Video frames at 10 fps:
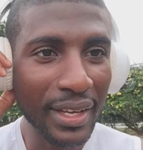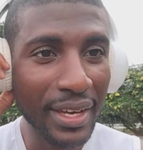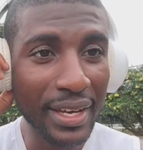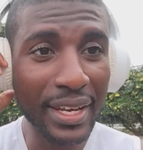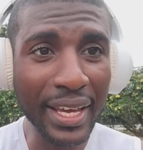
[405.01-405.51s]

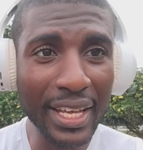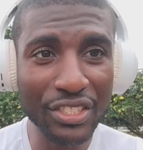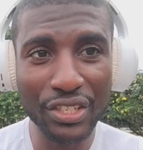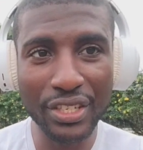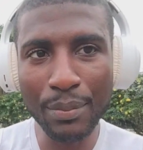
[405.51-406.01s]
And it gets
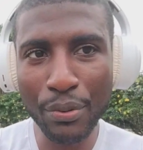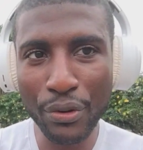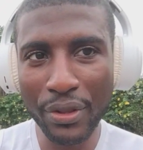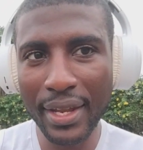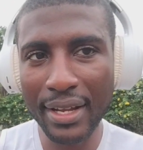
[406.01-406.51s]
deeper
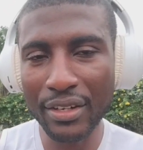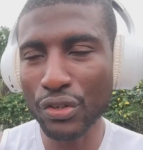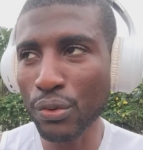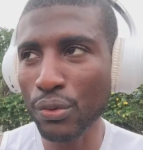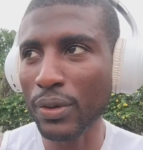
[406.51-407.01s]
than that
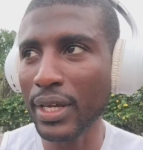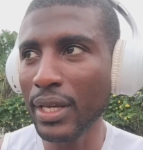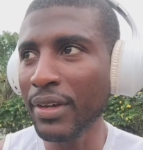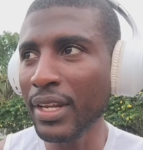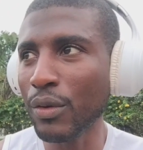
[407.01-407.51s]
too.
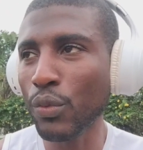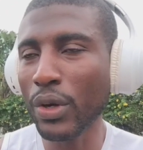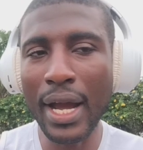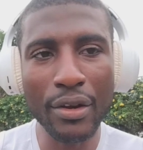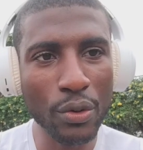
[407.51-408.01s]
Even
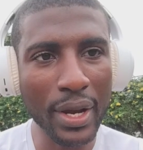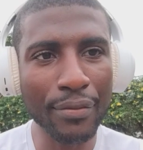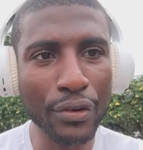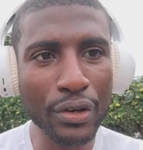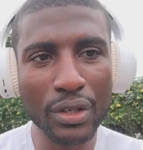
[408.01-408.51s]
without your
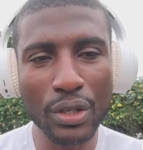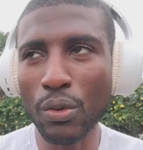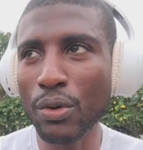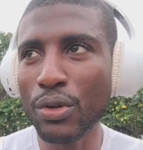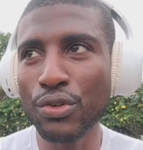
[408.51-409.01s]
effort,
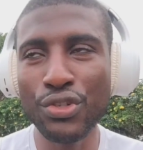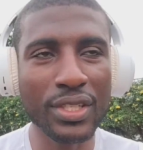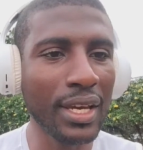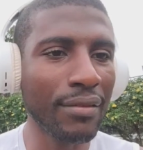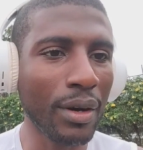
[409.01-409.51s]
you just
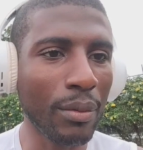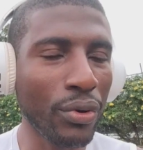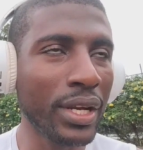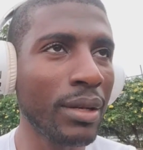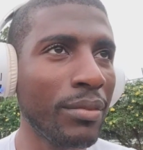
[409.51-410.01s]
give up,
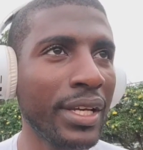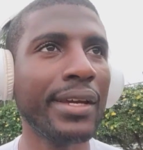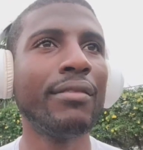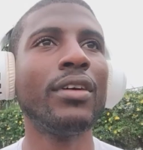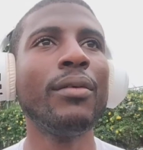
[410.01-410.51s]
randomly
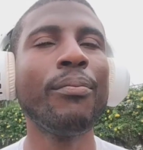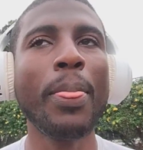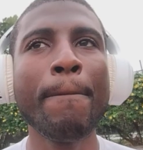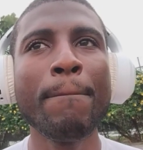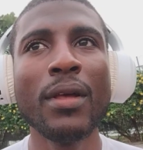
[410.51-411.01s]
give up.
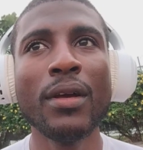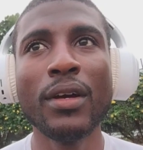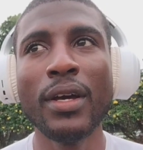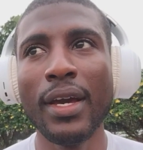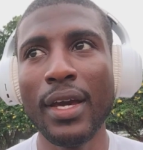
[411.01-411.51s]

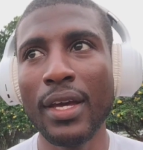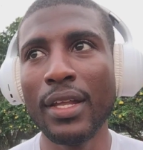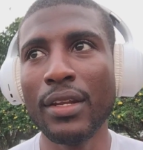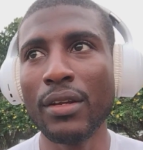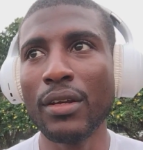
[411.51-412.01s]

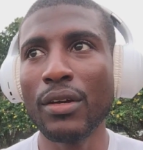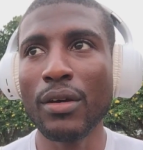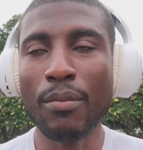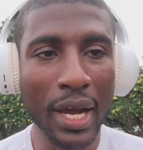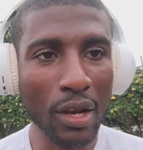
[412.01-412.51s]
And
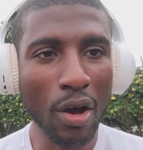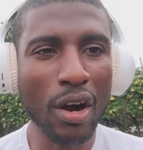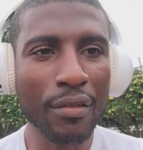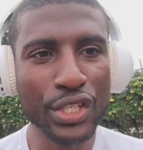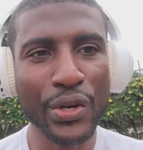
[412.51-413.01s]
by law of
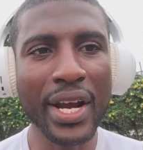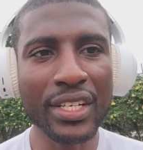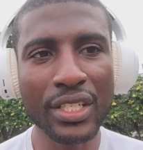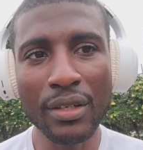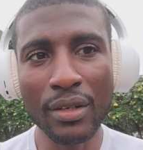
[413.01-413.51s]

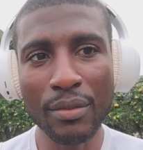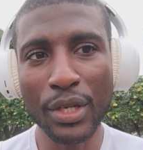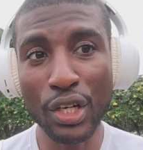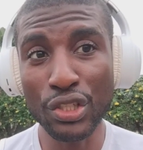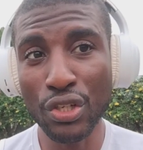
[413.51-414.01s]
attraction,
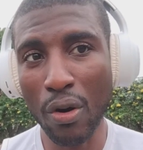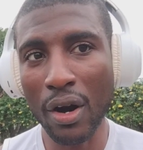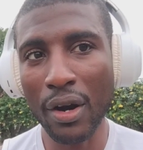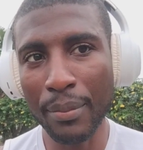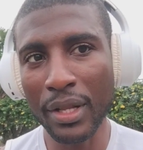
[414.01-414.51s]
because you are
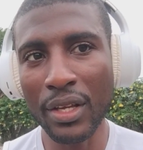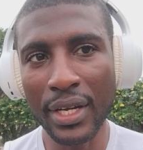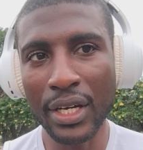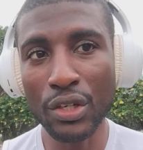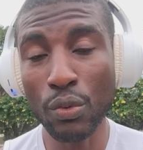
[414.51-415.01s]
a
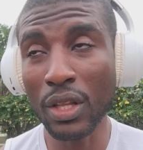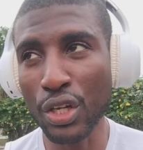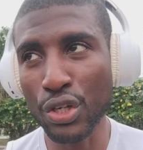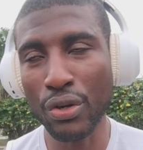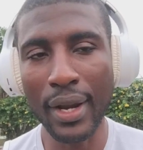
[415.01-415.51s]
millionaire, you will
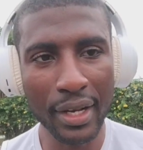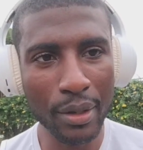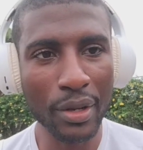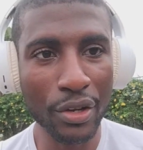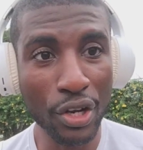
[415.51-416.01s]
attract
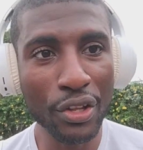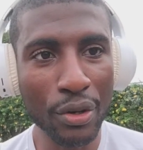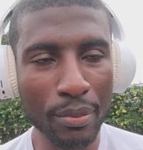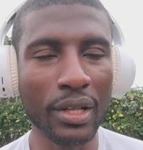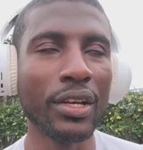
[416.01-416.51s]
another $1
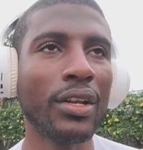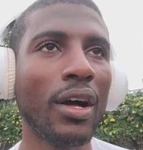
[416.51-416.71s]
million